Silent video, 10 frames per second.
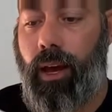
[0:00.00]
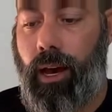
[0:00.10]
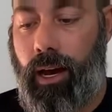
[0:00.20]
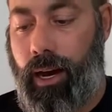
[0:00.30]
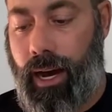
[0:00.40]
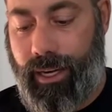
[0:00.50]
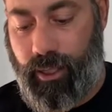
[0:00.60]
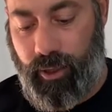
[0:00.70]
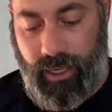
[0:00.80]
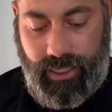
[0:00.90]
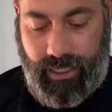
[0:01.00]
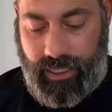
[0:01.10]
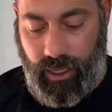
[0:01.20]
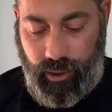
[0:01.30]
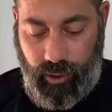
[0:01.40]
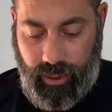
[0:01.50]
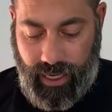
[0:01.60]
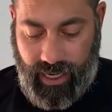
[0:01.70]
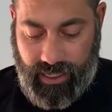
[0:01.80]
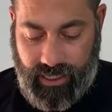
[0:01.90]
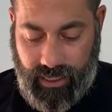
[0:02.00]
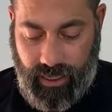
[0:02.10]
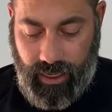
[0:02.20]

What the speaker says: I don't need to tell you guys,